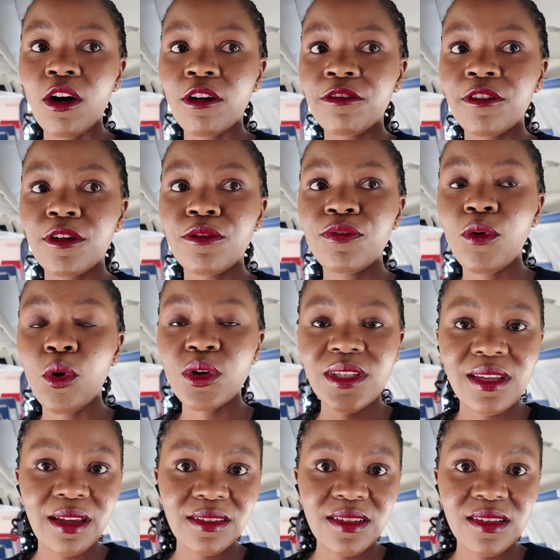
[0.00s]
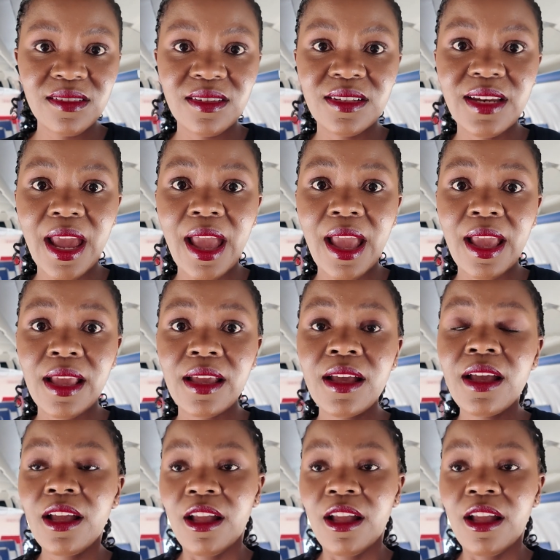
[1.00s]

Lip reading: of 4 sectors a day,